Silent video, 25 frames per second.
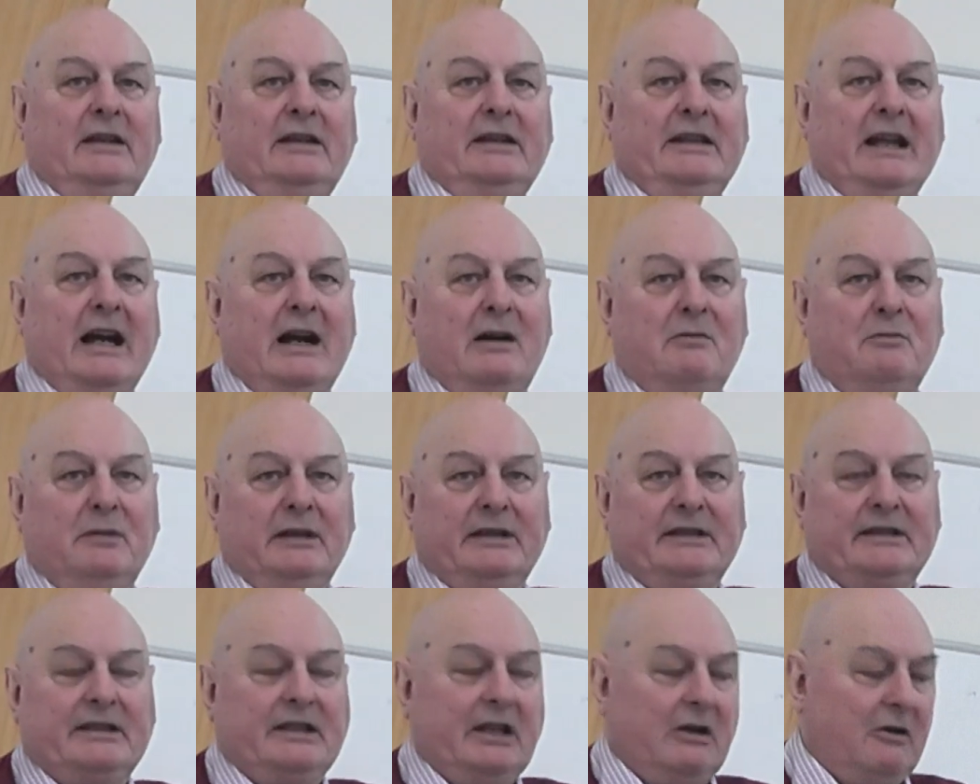Young
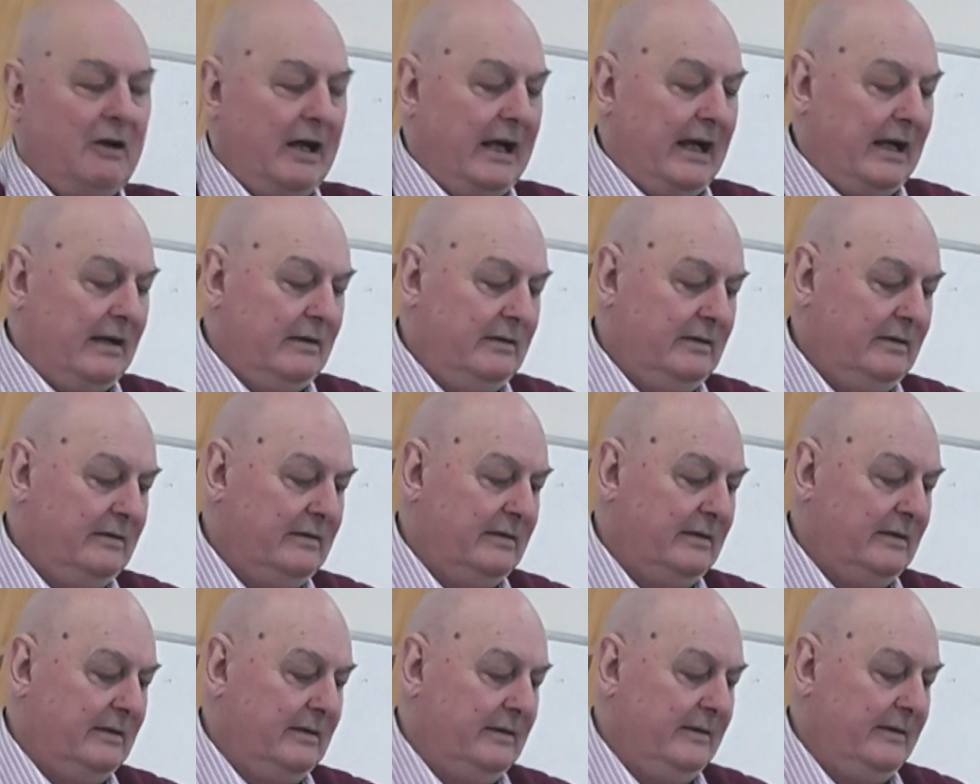Messiah
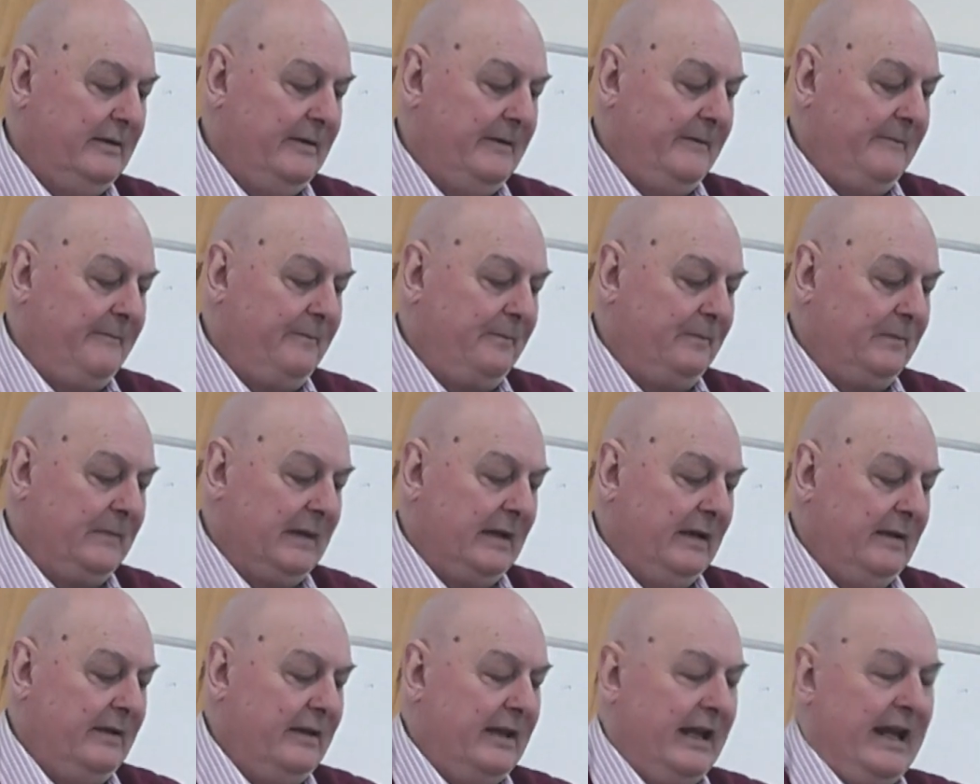
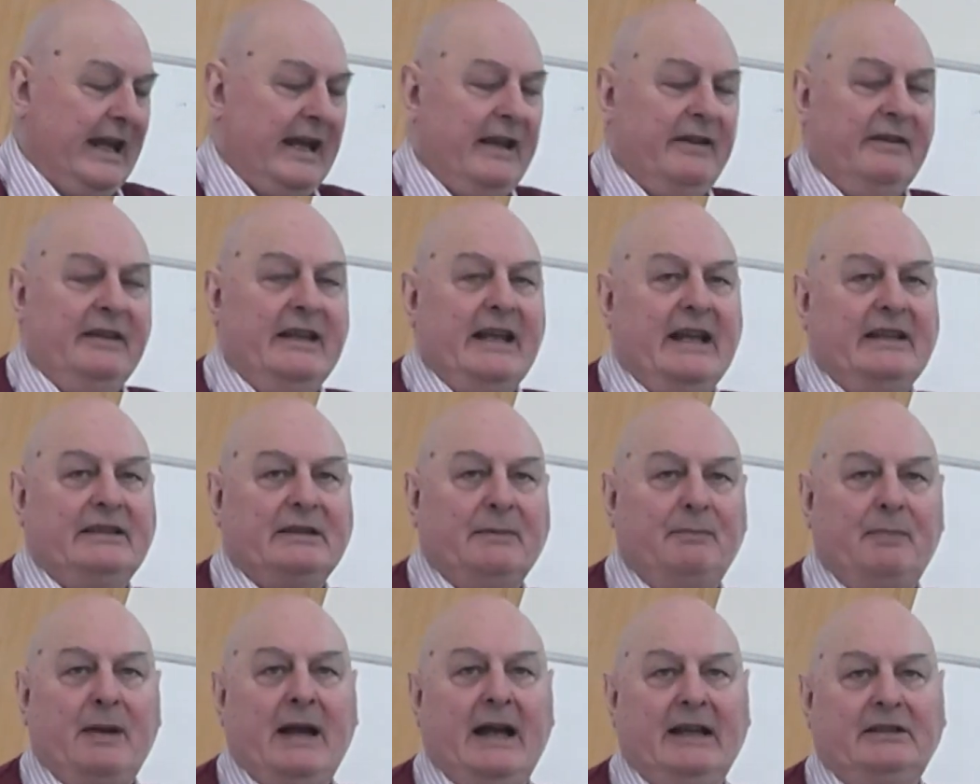there, and there's
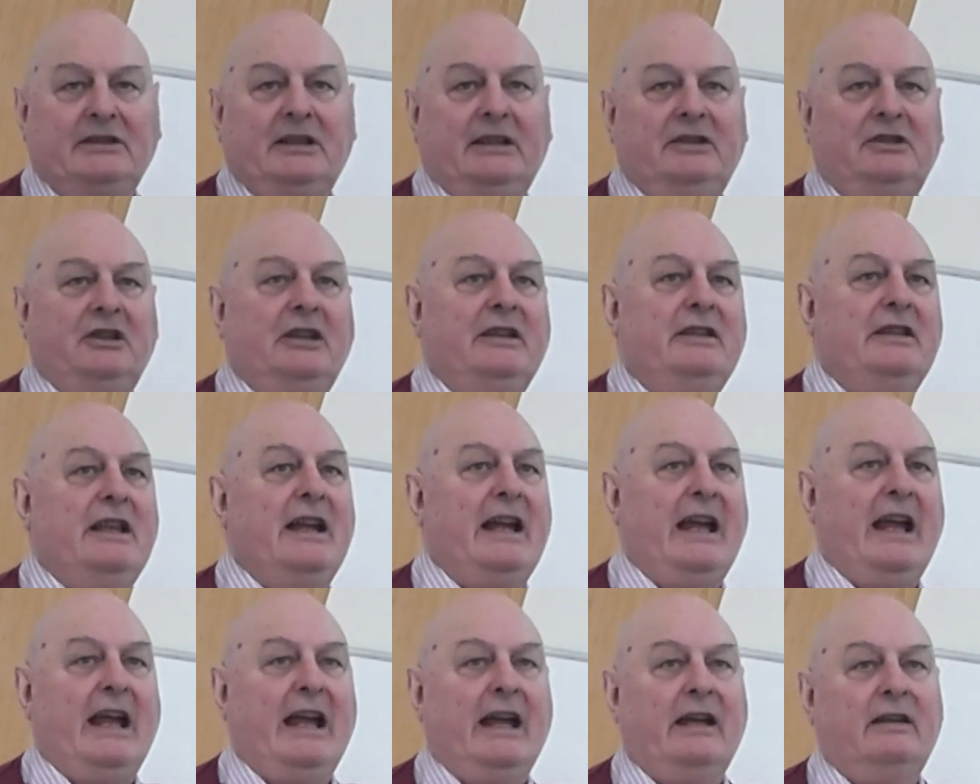a passage in
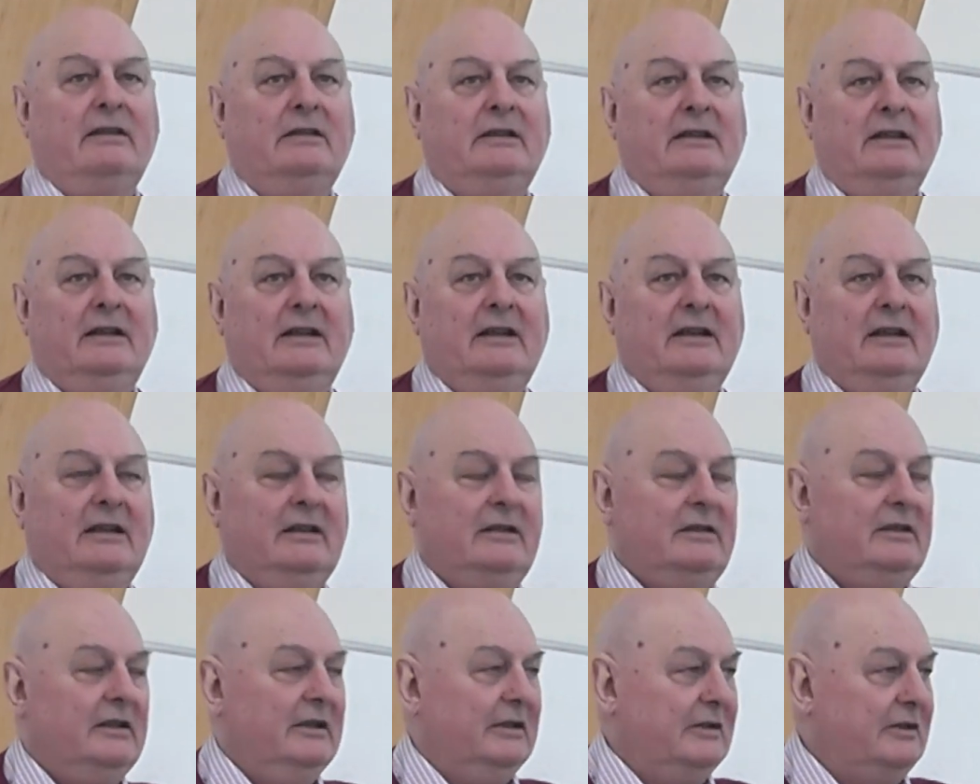there
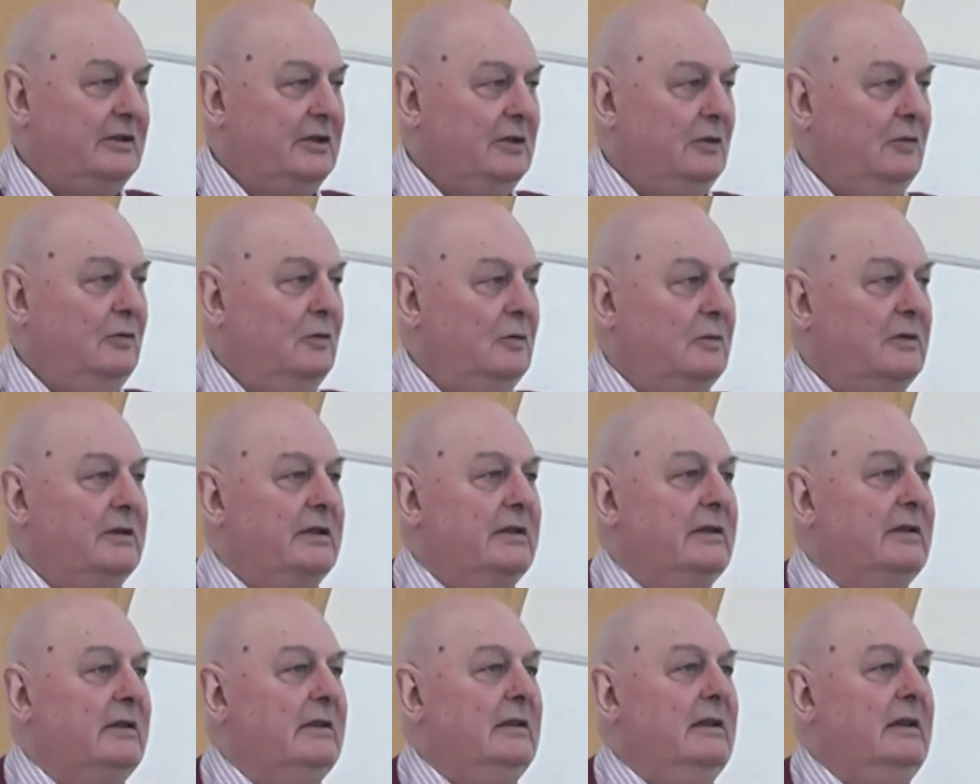that
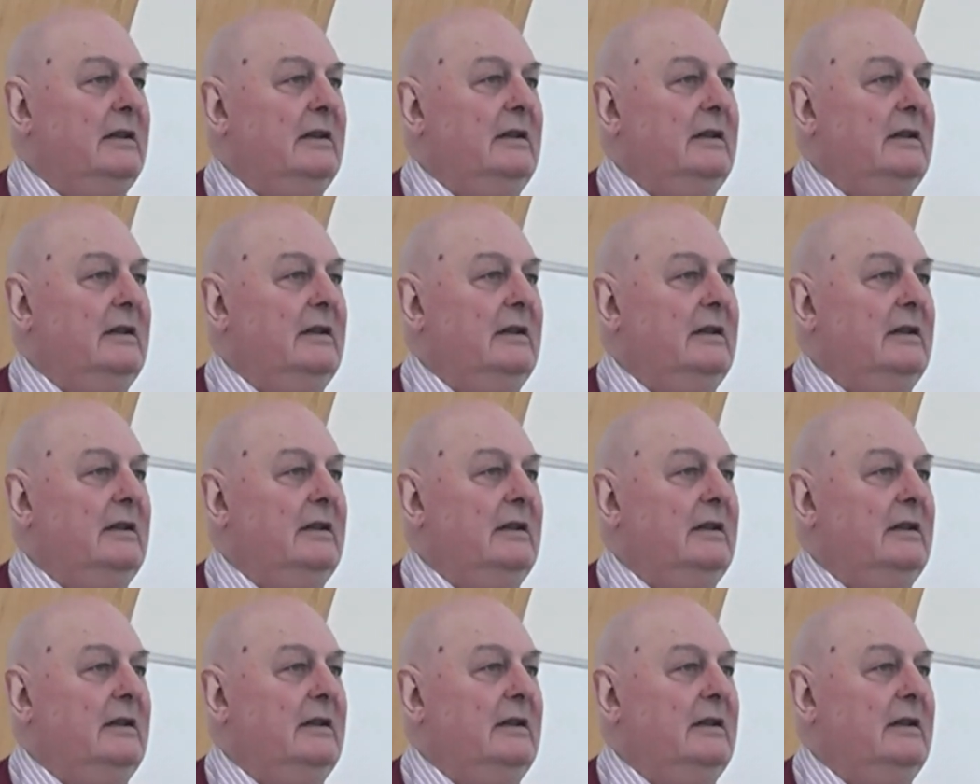talks